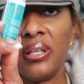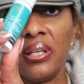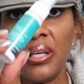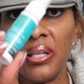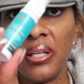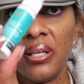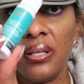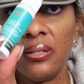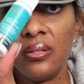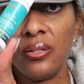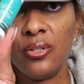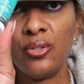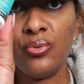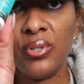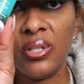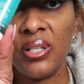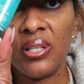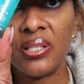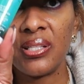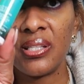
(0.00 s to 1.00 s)
get it you
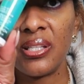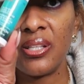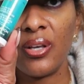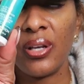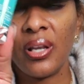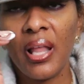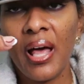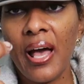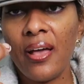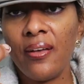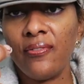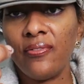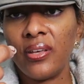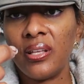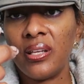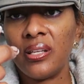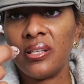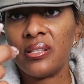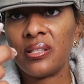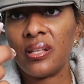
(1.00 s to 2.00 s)
need this in your life
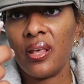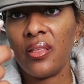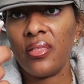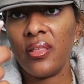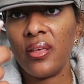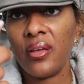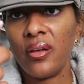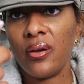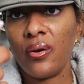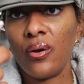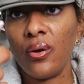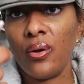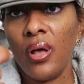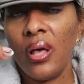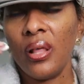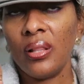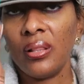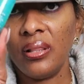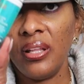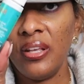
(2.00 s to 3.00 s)
it is
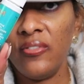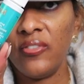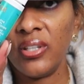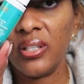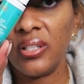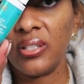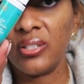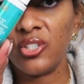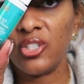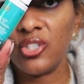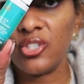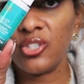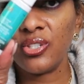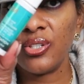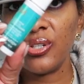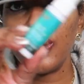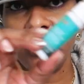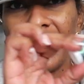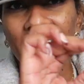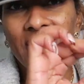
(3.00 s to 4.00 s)
their leave-in
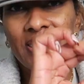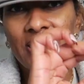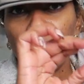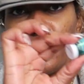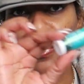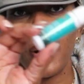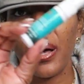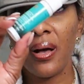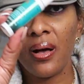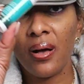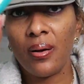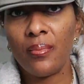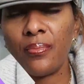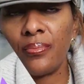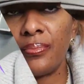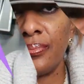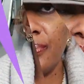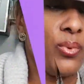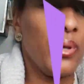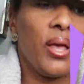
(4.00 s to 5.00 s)
conditioner it's bomb
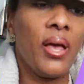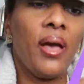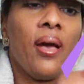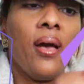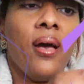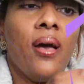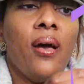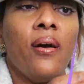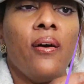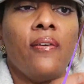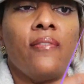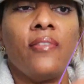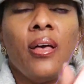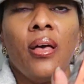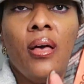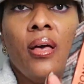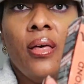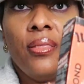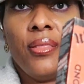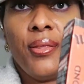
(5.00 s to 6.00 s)
then we have
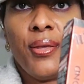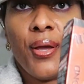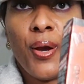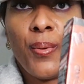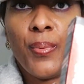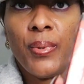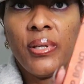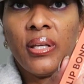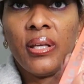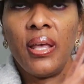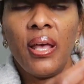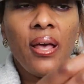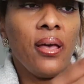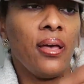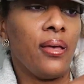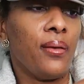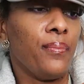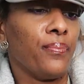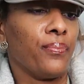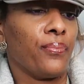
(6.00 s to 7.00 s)
the urban
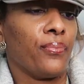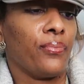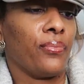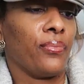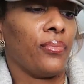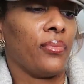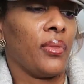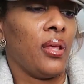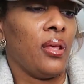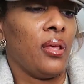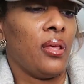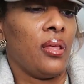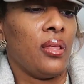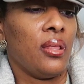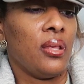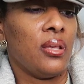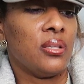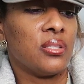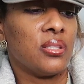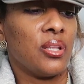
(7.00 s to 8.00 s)
decay
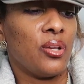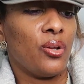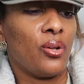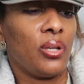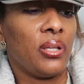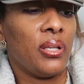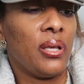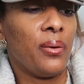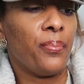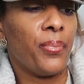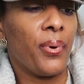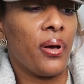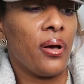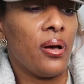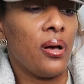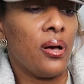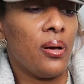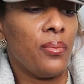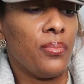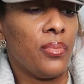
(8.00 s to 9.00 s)
it's their lip
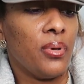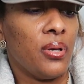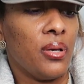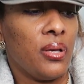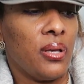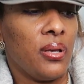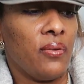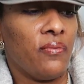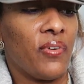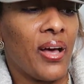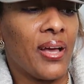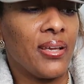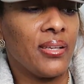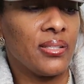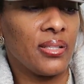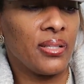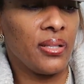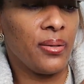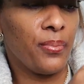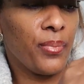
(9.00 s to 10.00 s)
balm
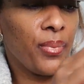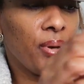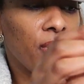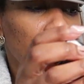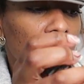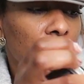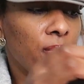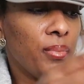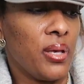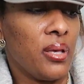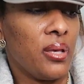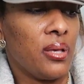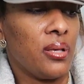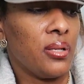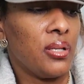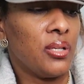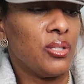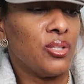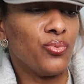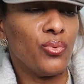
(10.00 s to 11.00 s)
Vice lip balm
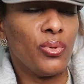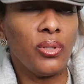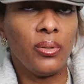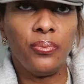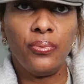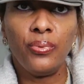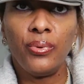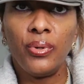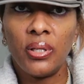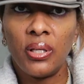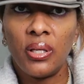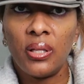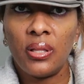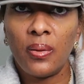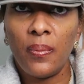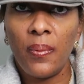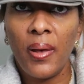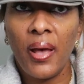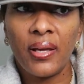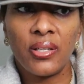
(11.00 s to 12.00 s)
and it's really pretty
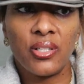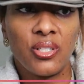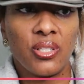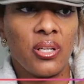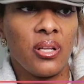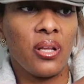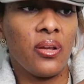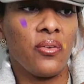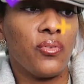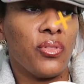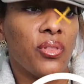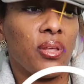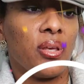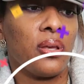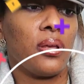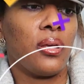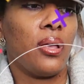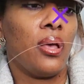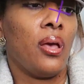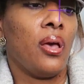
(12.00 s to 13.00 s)
the packaging and
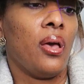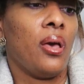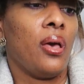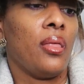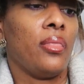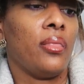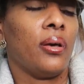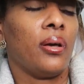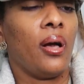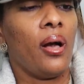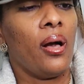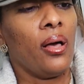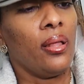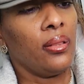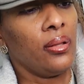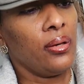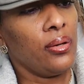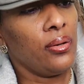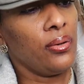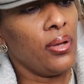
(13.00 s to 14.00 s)
everything the
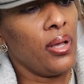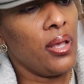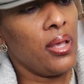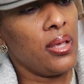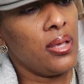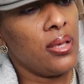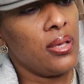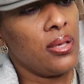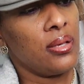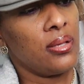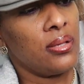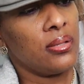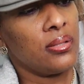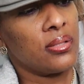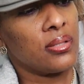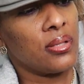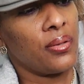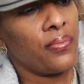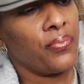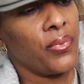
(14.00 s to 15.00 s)
color
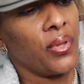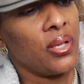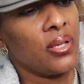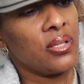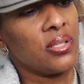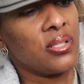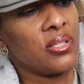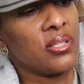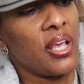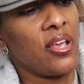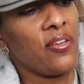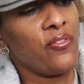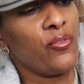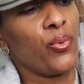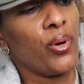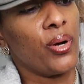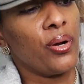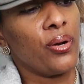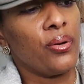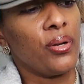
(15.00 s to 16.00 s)
is safe
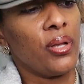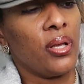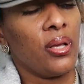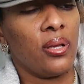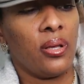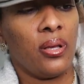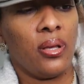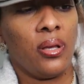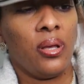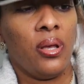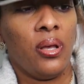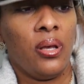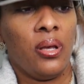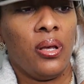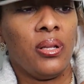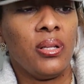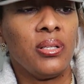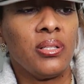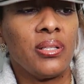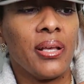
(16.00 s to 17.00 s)
word
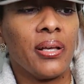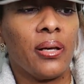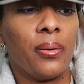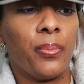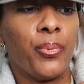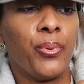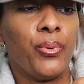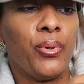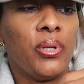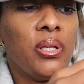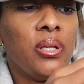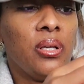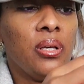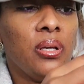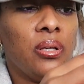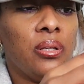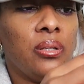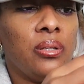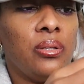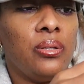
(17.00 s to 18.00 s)
and it's like a pretty
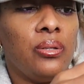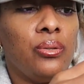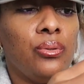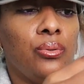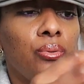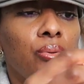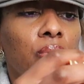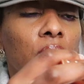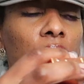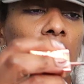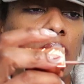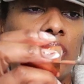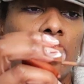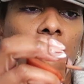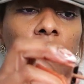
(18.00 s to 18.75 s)
nude